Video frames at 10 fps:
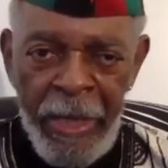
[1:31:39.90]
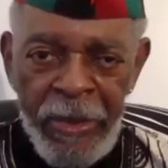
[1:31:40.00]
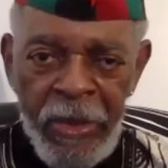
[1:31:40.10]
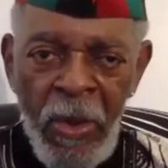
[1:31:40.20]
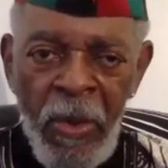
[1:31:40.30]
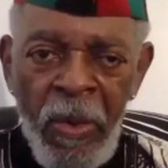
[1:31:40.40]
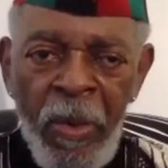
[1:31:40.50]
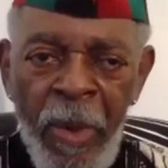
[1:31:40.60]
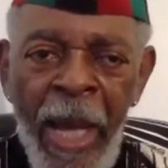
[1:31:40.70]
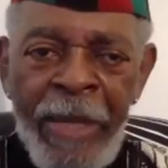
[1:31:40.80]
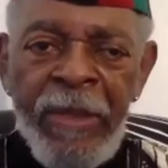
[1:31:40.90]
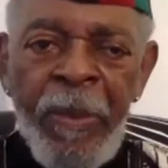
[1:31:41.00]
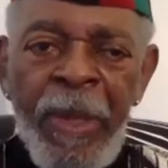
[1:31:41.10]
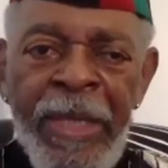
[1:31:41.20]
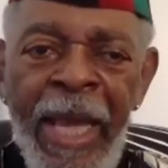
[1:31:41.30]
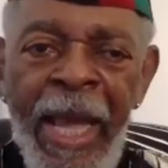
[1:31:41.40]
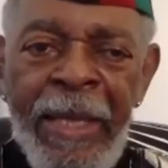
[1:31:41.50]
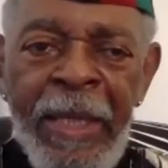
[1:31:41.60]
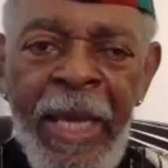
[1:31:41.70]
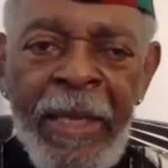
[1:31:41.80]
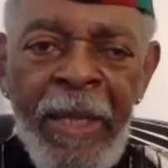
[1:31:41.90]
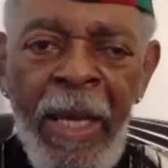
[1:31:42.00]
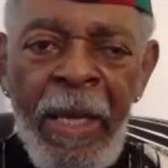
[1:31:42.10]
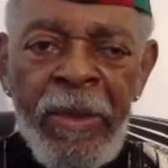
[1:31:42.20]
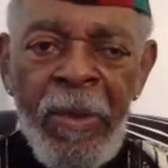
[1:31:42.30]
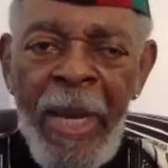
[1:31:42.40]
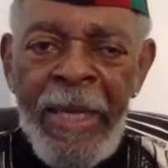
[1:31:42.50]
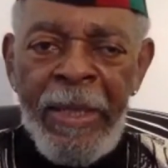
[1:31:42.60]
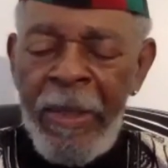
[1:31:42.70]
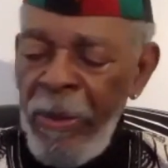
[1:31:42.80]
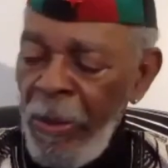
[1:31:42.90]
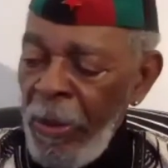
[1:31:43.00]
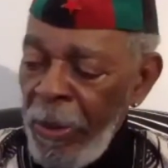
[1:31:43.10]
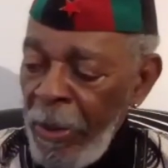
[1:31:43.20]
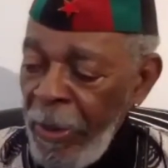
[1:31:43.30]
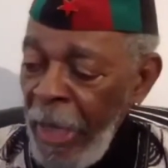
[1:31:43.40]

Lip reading: So I just wanted to add to that, Dwight. Uhuru.